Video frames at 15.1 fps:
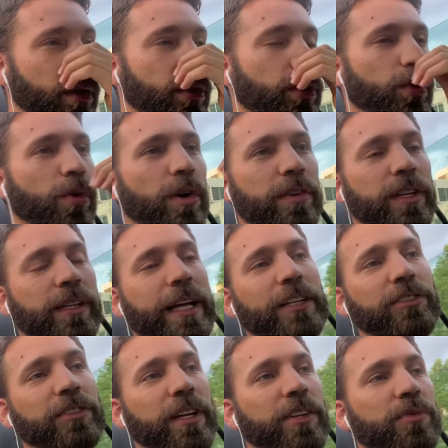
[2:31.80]
or the
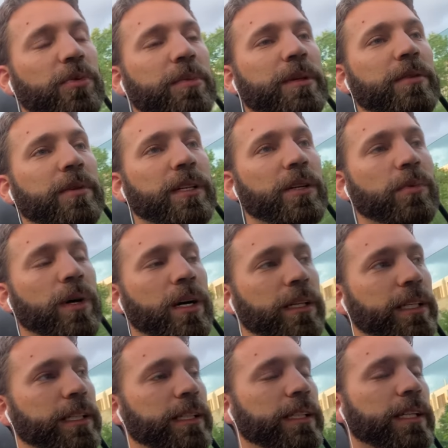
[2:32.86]
electrolytes will be really
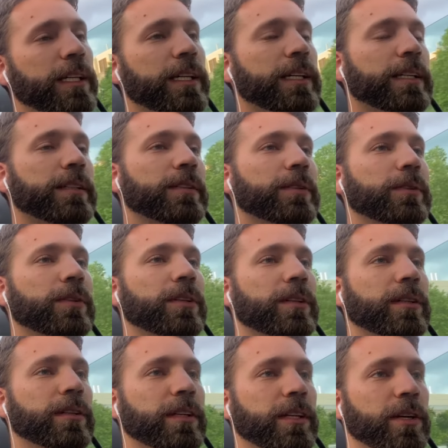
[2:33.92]
wonky,
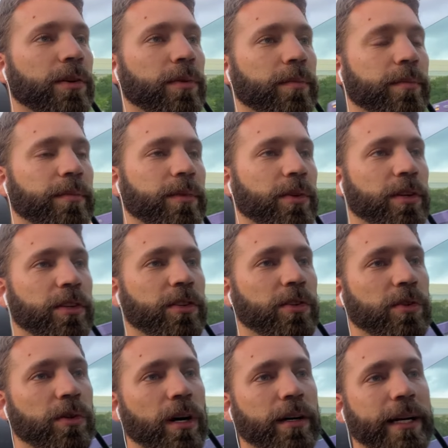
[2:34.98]
or you know, you can
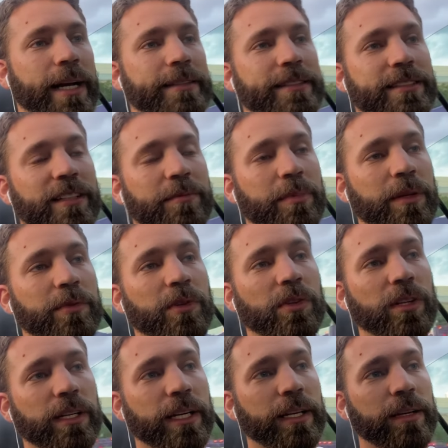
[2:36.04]
do all kinds of stuff. But if you
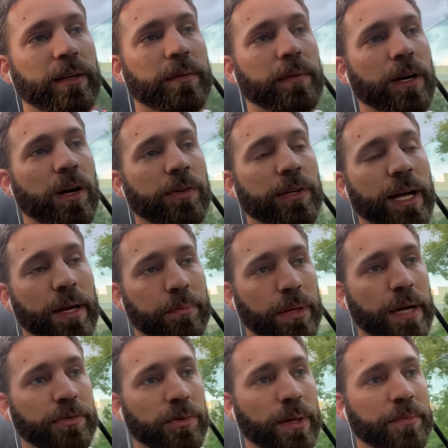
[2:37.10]
look at our
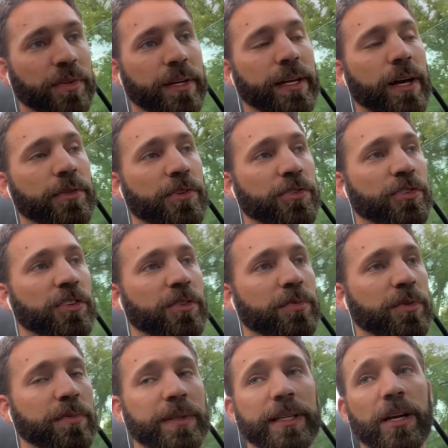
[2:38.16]
nonprofit website,
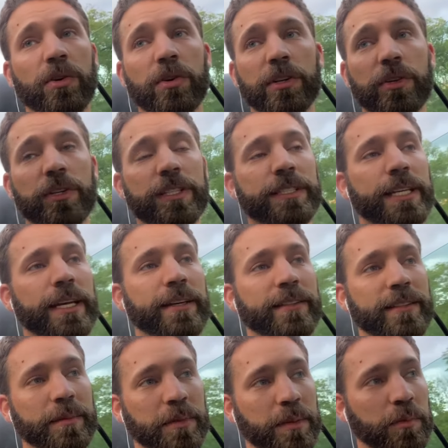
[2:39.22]
healthassurancemovement.org, you can take a
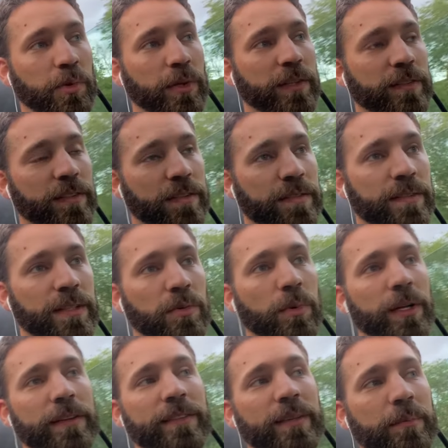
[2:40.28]
symptom quiz to see
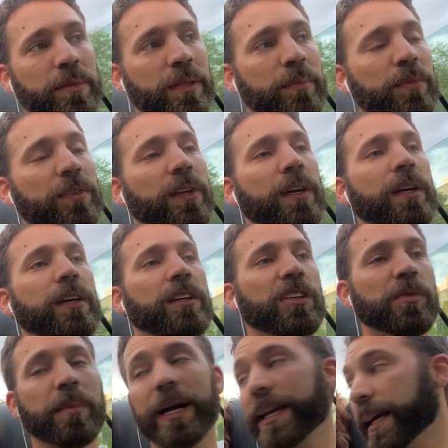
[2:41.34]
what symptoms
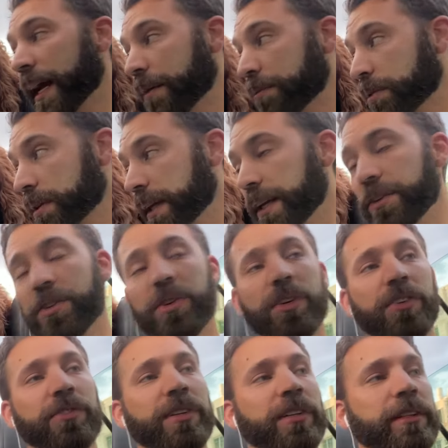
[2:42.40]
you might have related to your
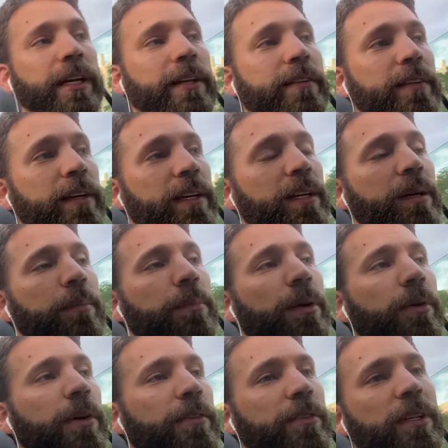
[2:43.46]
adrenal glands. But
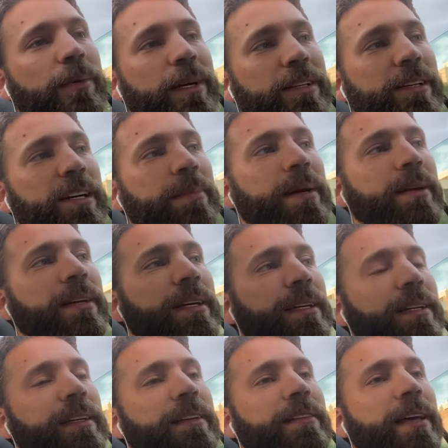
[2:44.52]
what I really want to talk about
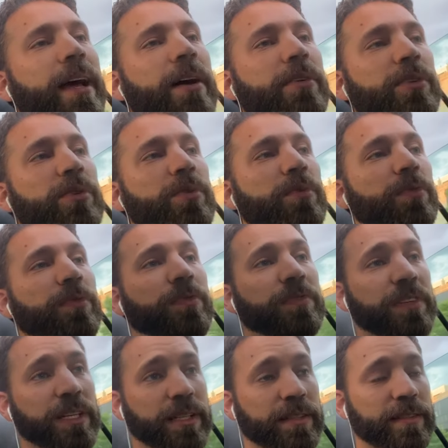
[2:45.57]
is how you
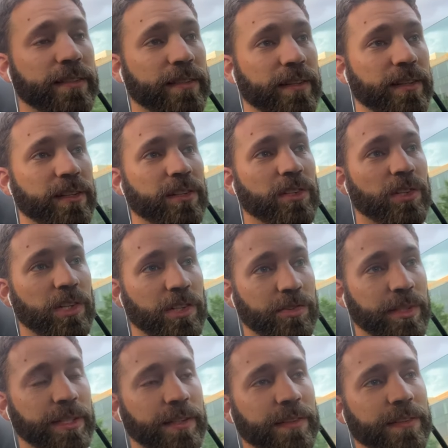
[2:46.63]
fix your
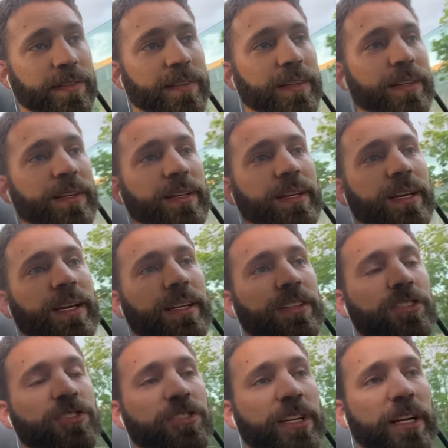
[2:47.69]
adrenals.
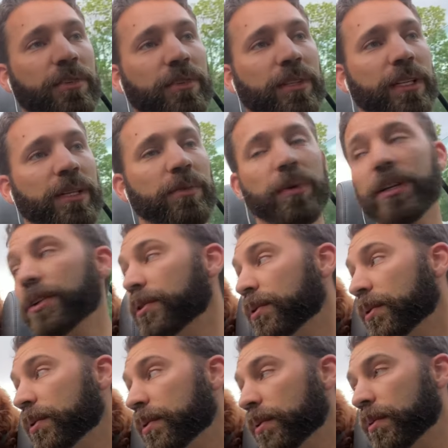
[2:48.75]
And generally what
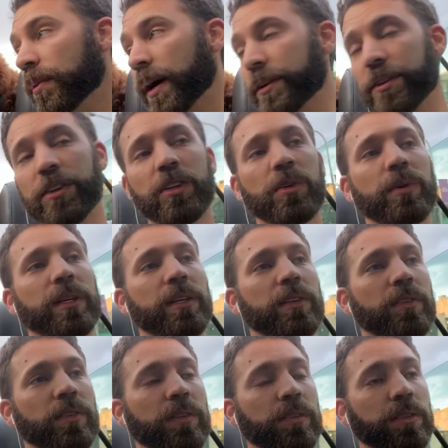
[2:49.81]
you want to do
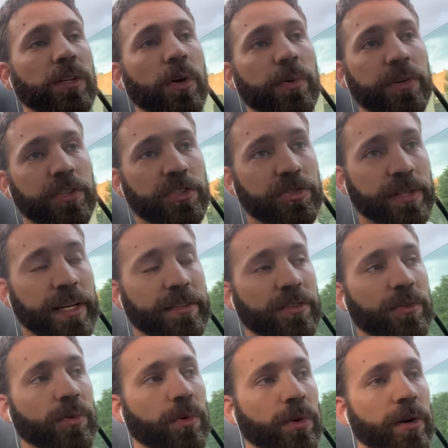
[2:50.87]
is lower
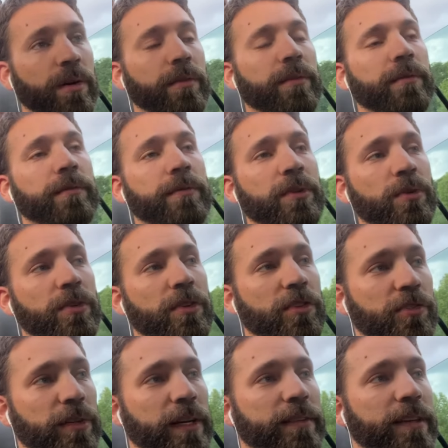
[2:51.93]
stress or view the
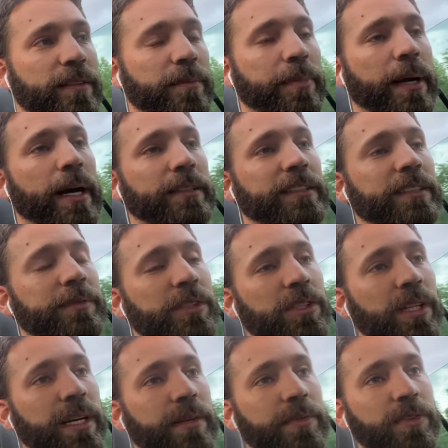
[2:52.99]
stress as a positive in your
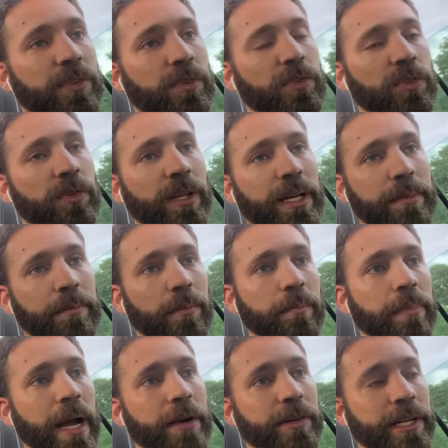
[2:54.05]
life. So do like
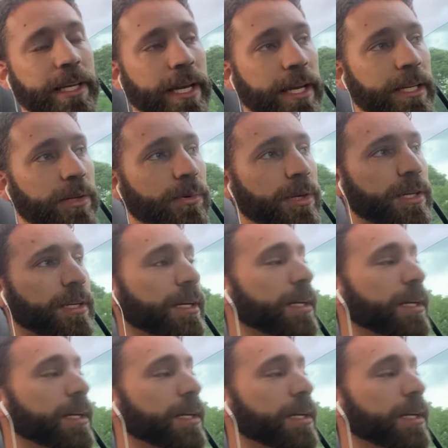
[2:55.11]
Byron Katie work